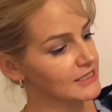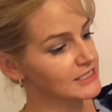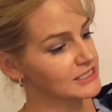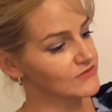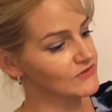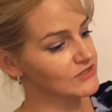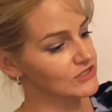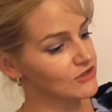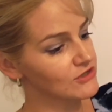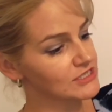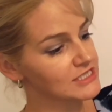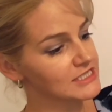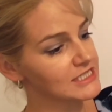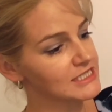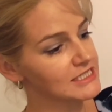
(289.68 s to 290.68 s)
its
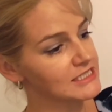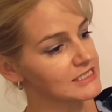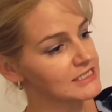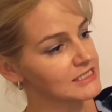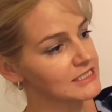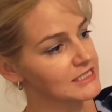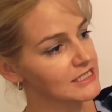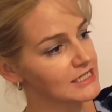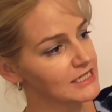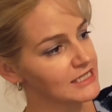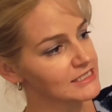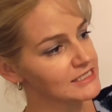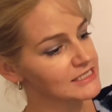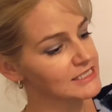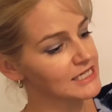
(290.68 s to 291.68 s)
viscosity,
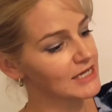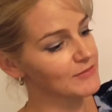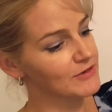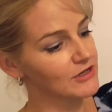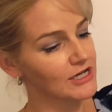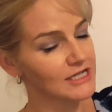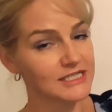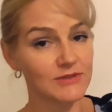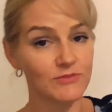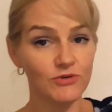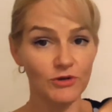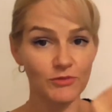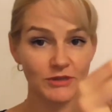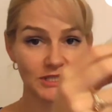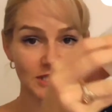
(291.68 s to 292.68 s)
its stabilizing
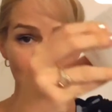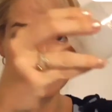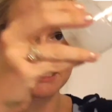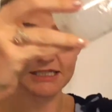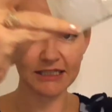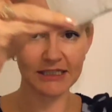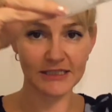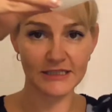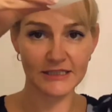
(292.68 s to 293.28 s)
properties.